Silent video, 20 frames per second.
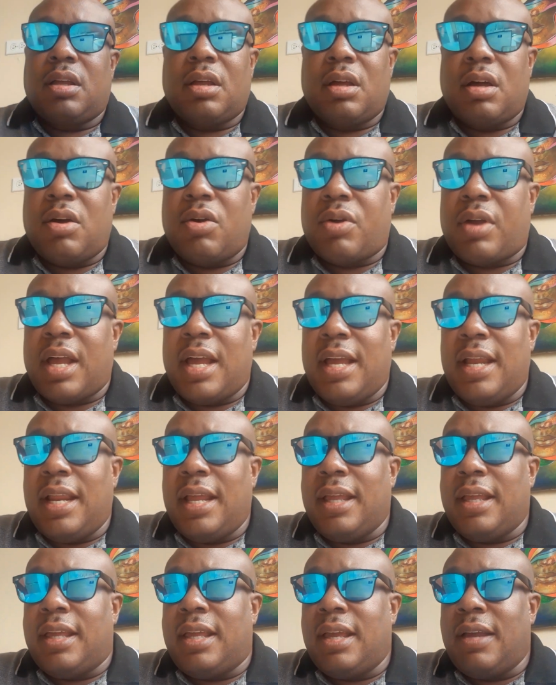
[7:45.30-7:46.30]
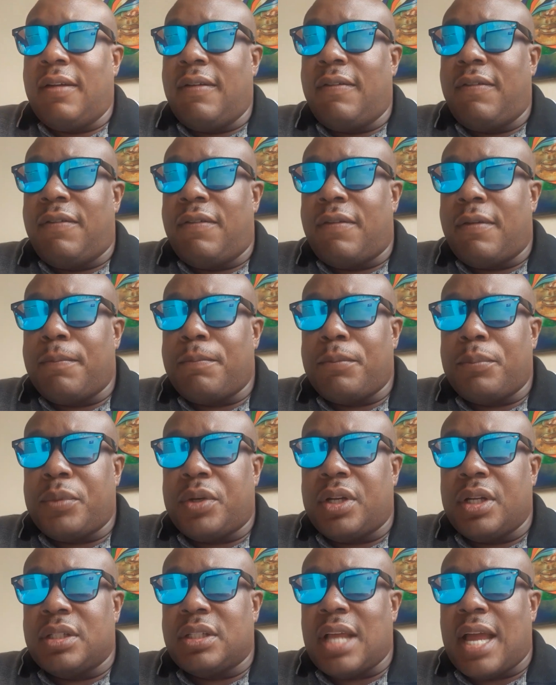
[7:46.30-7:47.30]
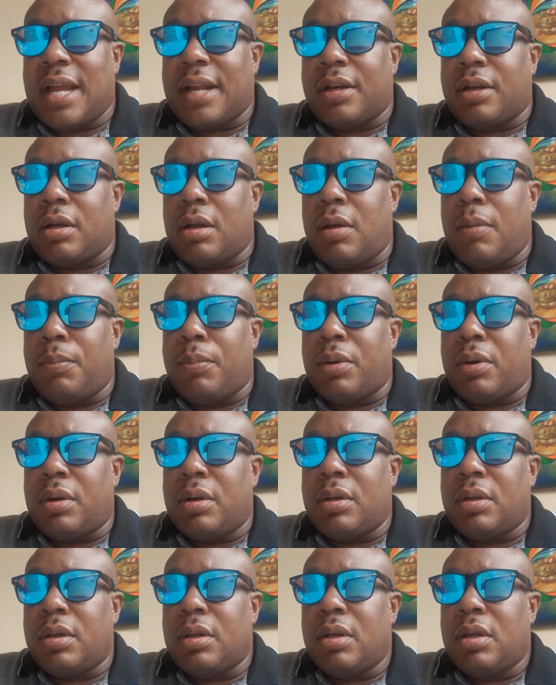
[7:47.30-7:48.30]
Okay, they didn't give the exact number